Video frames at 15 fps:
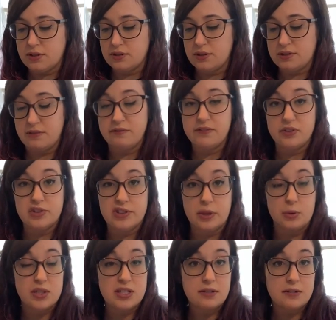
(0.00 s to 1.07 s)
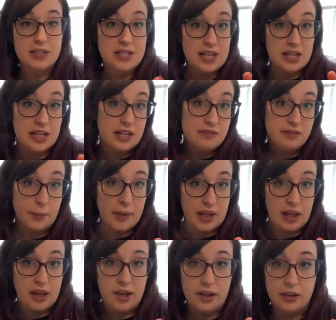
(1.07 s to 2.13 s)
sauce doesn't feel so tinny from a
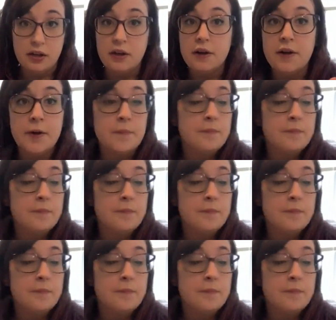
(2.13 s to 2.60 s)
can.